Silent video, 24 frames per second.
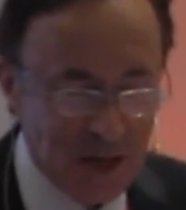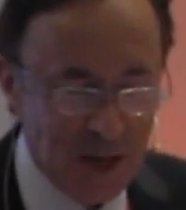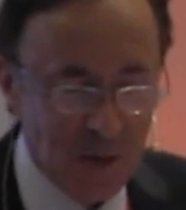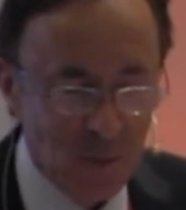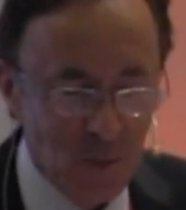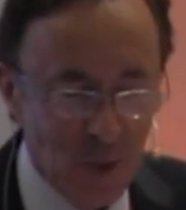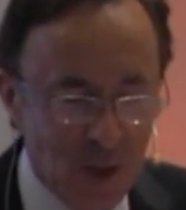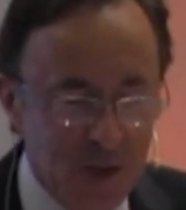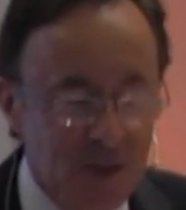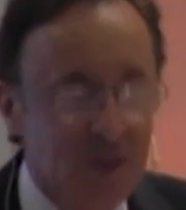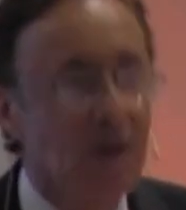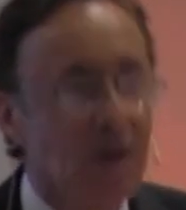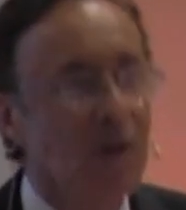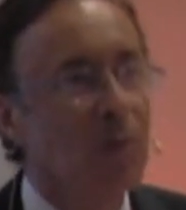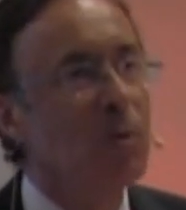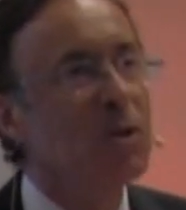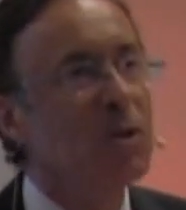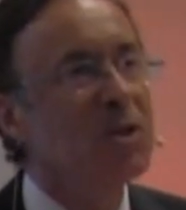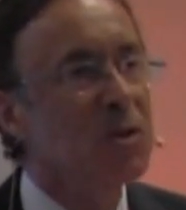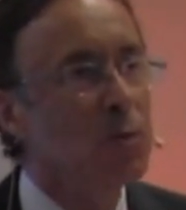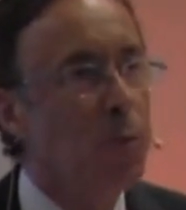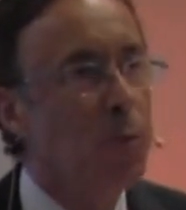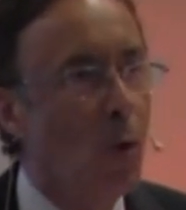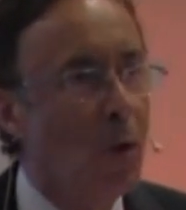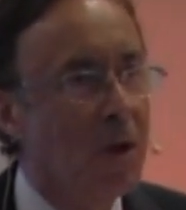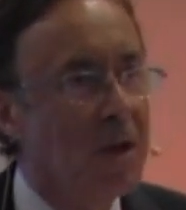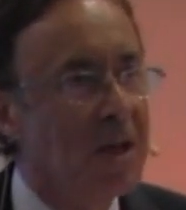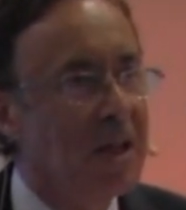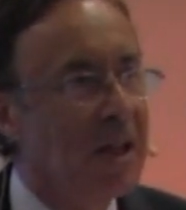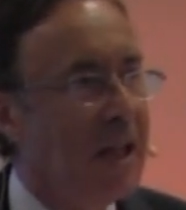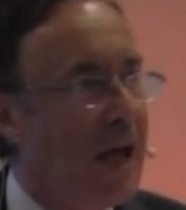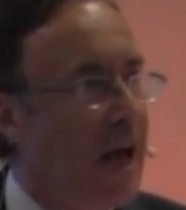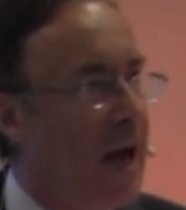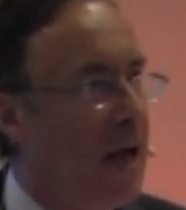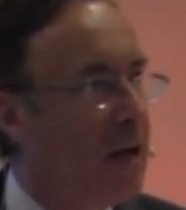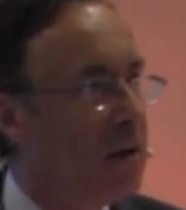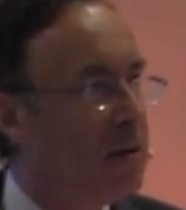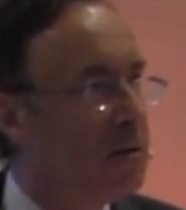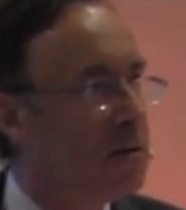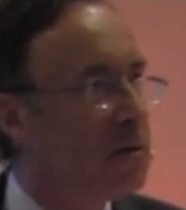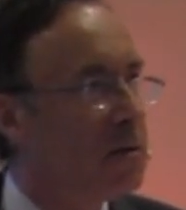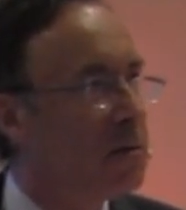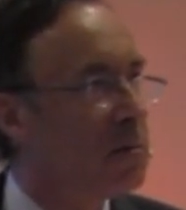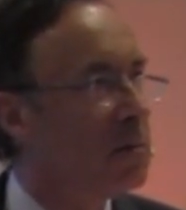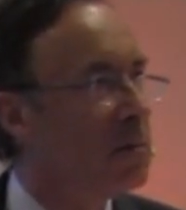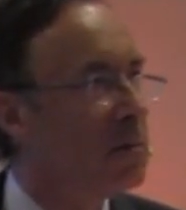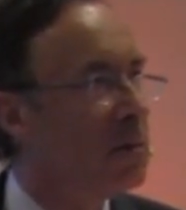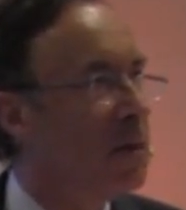once with swollen glands.
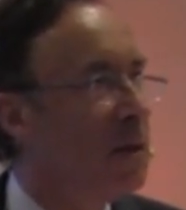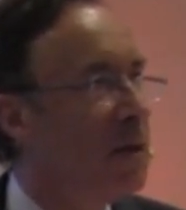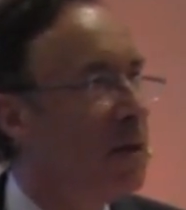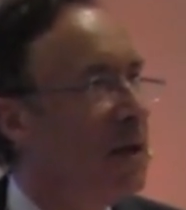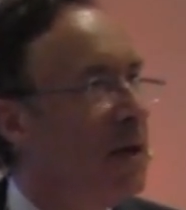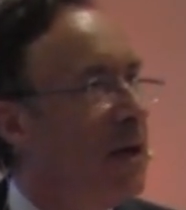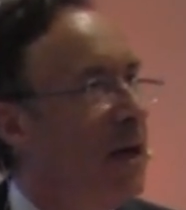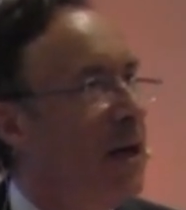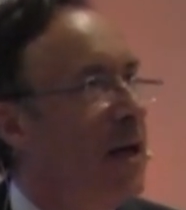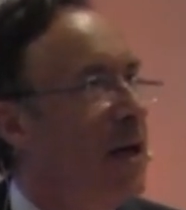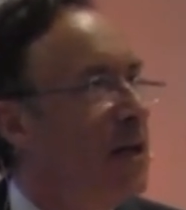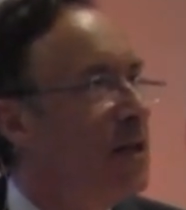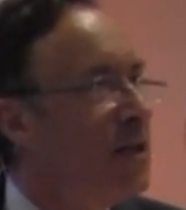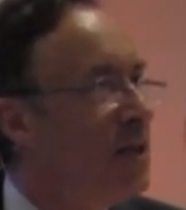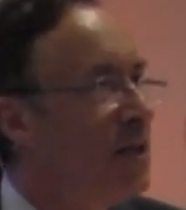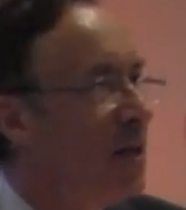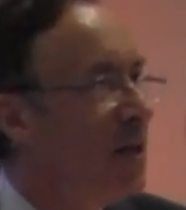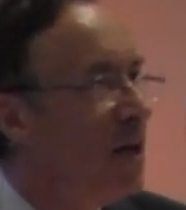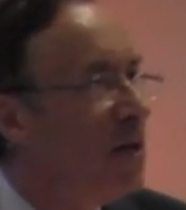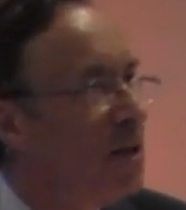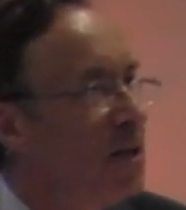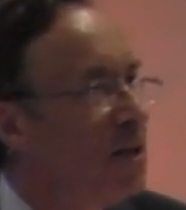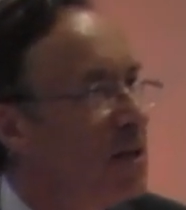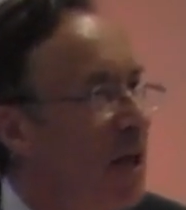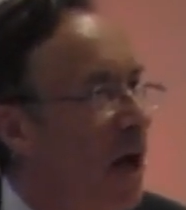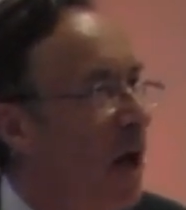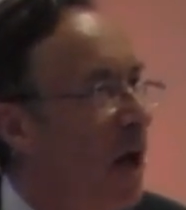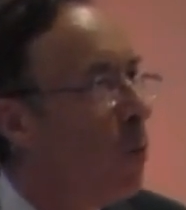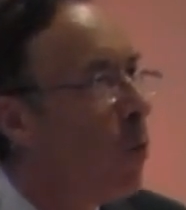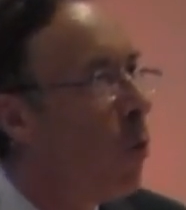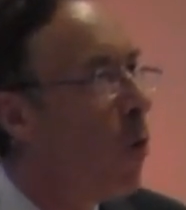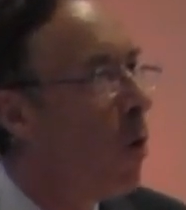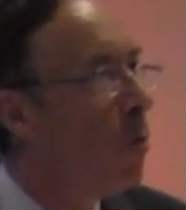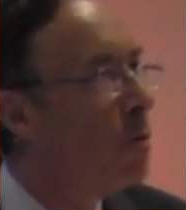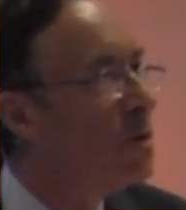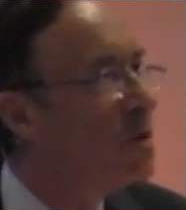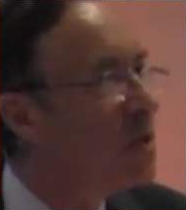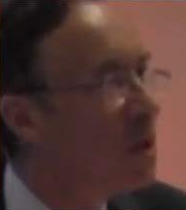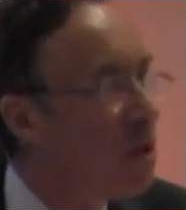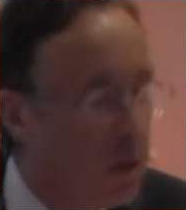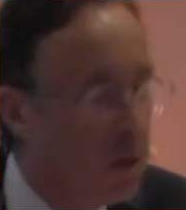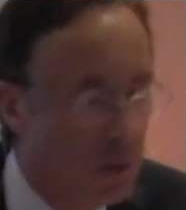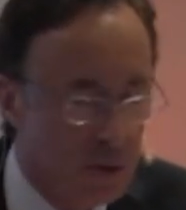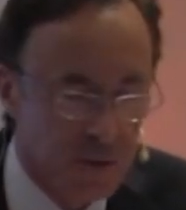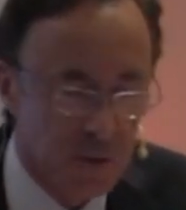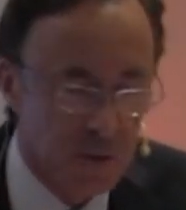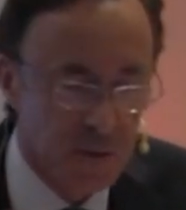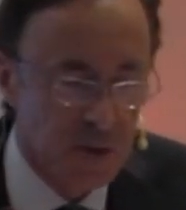And I didn't understand what was the
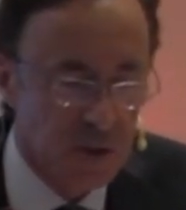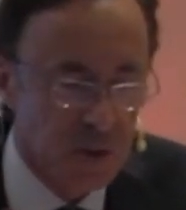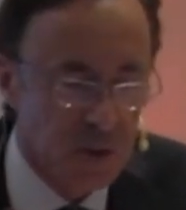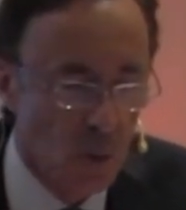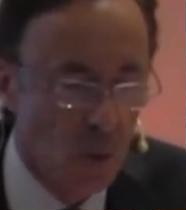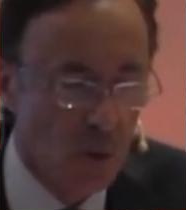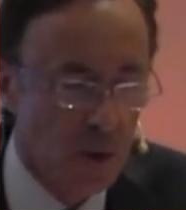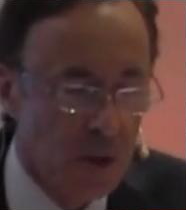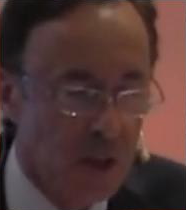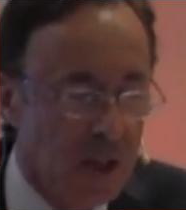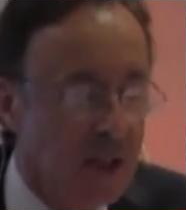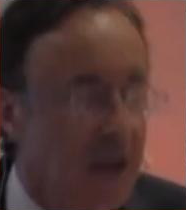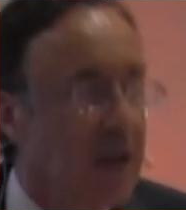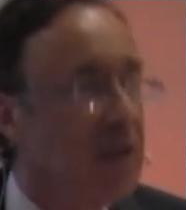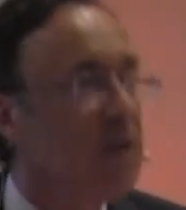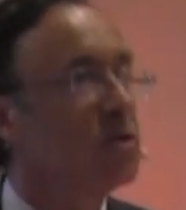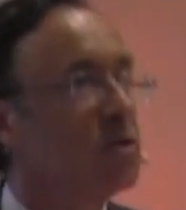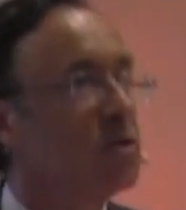cause of the swollen gland,